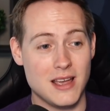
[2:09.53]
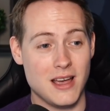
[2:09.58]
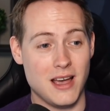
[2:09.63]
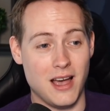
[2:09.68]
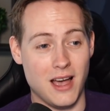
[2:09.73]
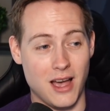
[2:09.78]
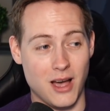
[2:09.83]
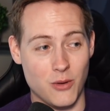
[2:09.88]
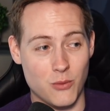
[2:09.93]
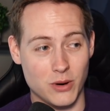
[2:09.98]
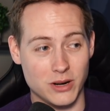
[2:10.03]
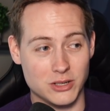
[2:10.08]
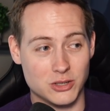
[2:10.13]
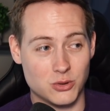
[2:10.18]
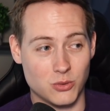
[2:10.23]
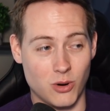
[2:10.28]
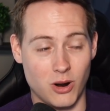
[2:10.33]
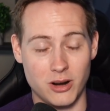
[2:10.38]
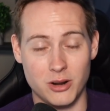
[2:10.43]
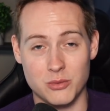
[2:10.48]
uh, when
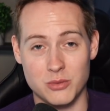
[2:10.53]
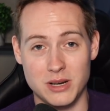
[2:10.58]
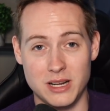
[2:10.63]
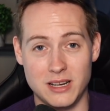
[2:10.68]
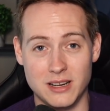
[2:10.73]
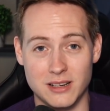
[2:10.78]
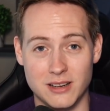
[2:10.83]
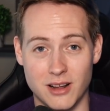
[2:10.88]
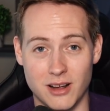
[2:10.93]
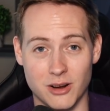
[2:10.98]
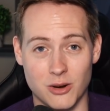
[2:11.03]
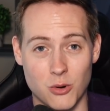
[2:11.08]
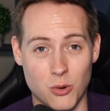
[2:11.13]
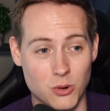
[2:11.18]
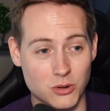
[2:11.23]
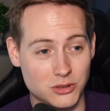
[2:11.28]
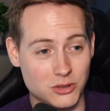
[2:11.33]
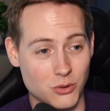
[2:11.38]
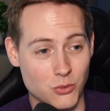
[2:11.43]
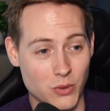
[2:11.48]
Toronto needed a
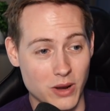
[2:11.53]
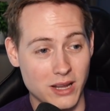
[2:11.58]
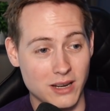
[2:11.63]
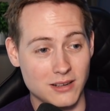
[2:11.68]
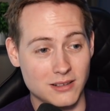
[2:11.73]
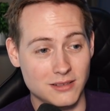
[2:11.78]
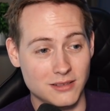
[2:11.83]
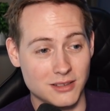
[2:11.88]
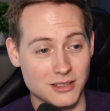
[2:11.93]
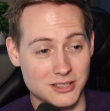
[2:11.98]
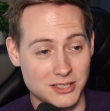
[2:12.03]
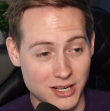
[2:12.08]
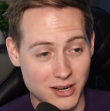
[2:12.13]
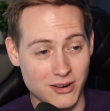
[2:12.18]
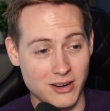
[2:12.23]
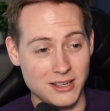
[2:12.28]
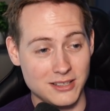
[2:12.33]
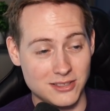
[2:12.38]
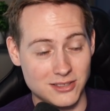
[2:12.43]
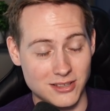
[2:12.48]
goal to win the
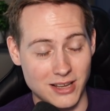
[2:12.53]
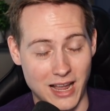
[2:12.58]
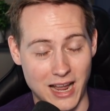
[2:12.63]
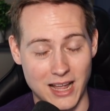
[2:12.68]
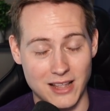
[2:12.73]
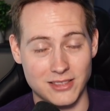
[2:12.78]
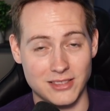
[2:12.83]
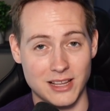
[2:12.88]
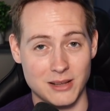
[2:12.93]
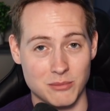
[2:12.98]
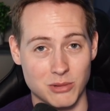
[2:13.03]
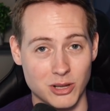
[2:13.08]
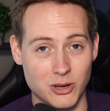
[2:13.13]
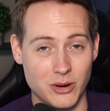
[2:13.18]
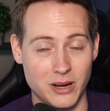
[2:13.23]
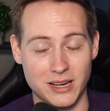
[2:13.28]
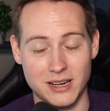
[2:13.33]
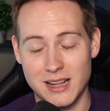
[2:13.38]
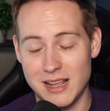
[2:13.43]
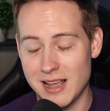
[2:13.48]
series, and they blew
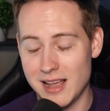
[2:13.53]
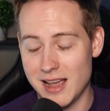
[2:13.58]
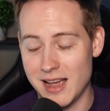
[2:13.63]
it.